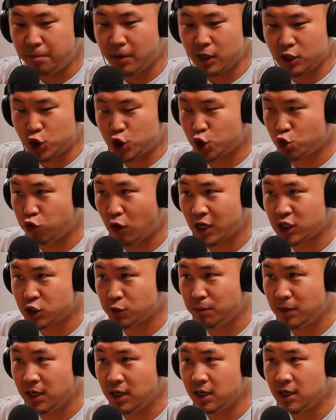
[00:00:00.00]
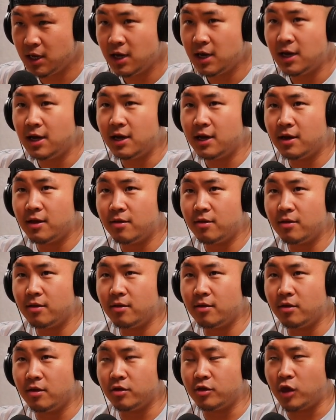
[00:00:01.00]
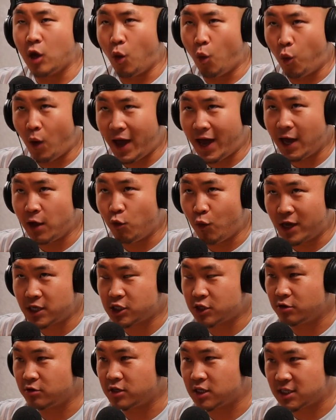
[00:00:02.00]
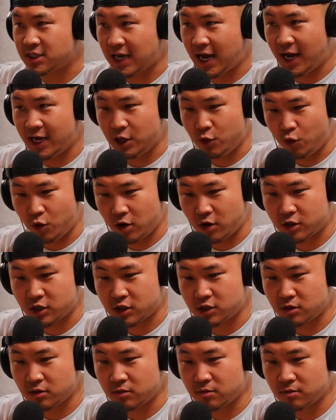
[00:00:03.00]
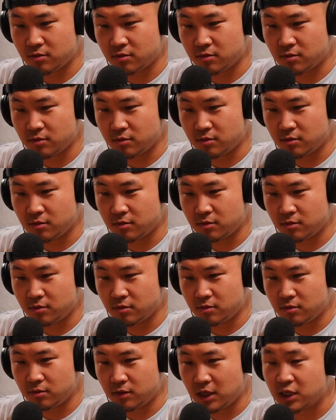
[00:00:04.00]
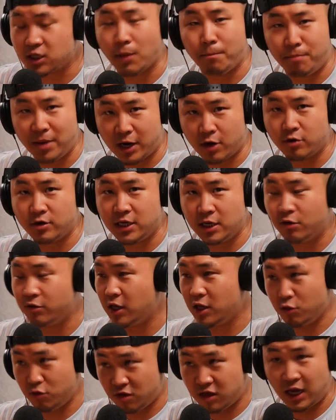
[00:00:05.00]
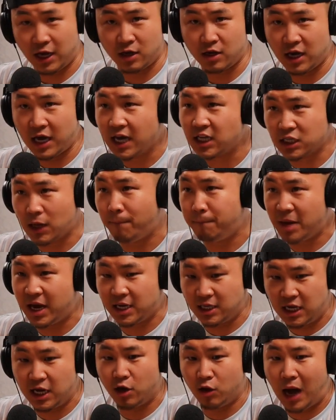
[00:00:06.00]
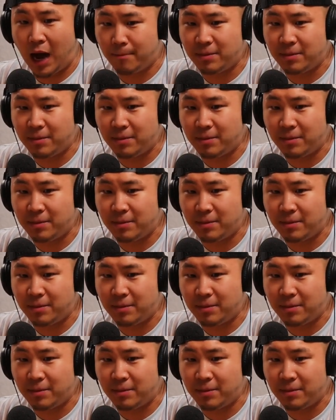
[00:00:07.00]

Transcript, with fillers: But trust me, the way Western society works is a bigger deal than you think. It's a big deal.